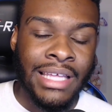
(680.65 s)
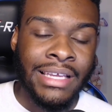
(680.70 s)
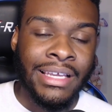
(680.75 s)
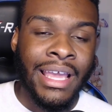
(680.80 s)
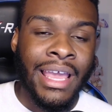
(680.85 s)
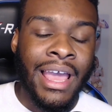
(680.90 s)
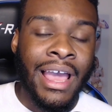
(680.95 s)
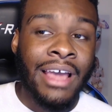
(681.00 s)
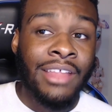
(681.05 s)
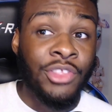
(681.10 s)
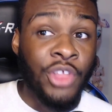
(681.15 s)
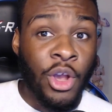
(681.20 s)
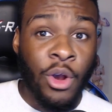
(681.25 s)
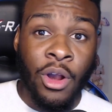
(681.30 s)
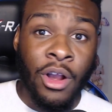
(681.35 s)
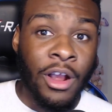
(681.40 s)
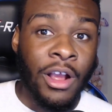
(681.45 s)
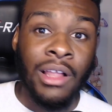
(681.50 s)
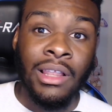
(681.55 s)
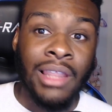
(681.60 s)
Like
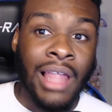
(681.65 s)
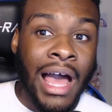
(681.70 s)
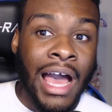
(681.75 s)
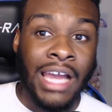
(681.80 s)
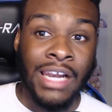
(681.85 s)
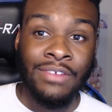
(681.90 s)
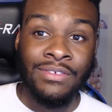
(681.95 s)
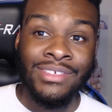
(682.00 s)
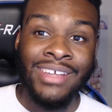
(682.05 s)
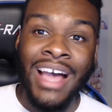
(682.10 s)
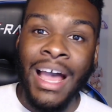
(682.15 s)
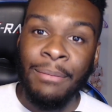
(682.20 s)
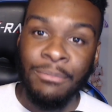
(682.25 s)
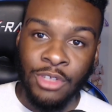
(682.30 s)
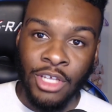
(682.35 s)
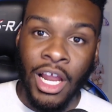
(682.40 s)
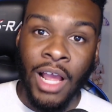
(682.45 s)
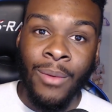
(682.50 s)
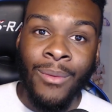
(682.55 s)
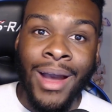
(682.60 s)
there are a lot of
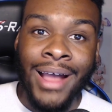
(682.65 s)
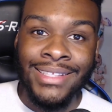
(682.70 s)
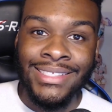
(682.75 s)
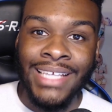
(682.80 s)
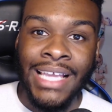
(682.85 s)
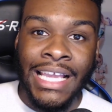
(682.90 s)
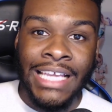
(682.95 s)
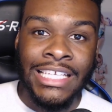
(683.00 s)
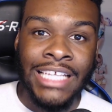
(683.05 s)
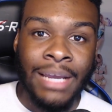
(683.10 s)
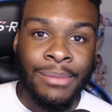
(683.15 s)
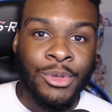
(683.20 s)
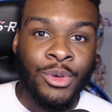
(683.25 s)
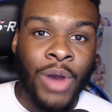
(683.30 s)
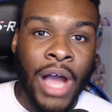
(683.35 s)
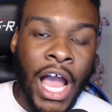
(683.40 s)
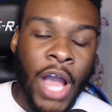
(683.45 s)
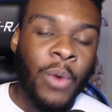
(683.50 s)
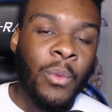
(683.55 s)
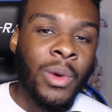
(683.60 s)
times when I watch
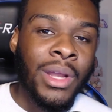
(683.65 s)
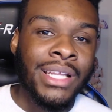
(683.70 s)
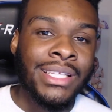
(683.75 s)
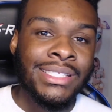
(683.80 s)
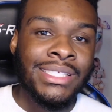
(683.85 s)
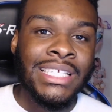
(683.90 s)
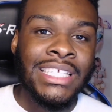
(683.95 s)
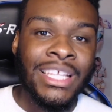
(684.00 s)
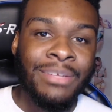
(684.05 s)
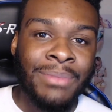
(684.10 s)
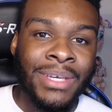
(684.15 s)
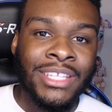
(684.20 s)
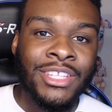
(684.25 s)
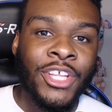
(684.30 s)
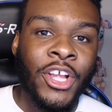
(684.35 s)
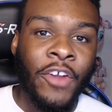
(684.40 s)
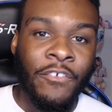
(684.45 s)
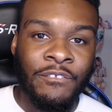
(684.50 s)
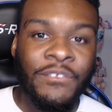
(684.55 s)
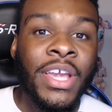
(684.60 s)
AEW, I want to see them get
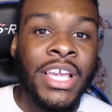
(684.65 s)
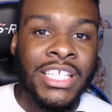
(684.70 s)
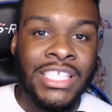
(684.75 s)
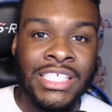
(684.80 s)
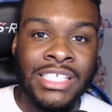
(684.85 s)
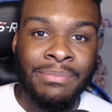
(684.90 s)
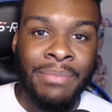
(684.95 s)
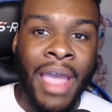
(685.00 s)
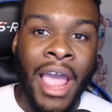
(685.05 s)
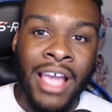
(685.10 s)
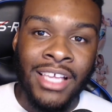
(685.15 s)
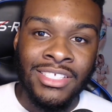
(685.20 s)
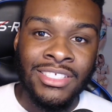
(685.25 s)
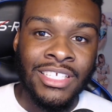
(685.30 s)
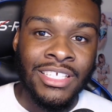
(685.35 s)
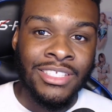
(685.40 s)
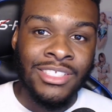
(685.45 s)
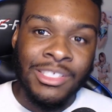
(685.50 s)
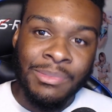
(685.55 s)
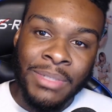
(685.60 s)
their faces
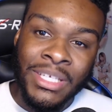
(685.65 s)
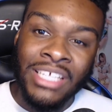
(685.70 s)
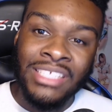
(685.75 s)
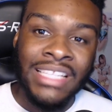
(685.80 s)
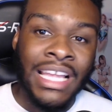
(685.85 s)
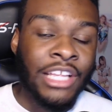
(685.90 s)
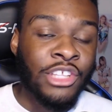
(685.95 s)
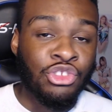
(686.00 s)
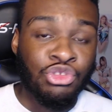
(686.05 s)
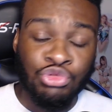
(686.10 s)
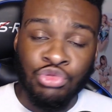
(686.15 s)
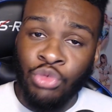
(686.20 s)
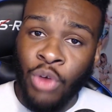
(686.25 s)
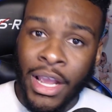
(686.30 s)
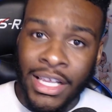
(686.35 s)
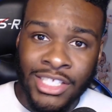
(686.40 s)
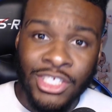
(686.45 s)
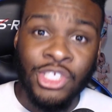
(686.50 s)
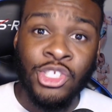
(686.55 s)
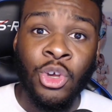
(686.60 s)
bashed in just because they
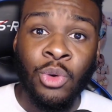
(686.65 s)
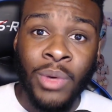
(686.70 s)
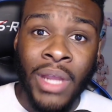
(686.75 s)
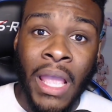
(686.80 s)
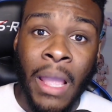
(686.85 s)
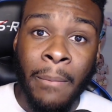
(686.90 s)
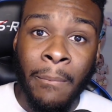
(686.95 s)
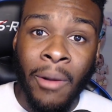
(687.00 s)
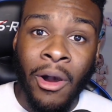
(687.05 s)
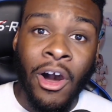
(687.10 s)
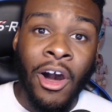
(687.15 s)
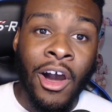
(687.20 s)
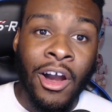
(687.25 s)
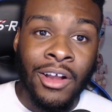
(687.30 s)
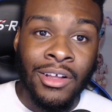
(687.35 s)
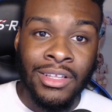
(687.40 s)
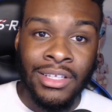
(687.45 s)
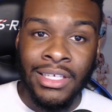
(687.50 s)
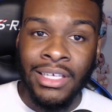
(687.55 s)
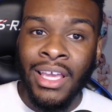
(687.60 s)
dress so damn
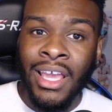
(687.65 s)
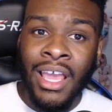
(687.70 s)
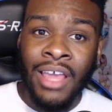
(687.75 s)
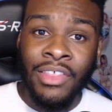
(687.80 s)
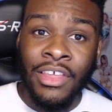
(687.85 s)
ugly.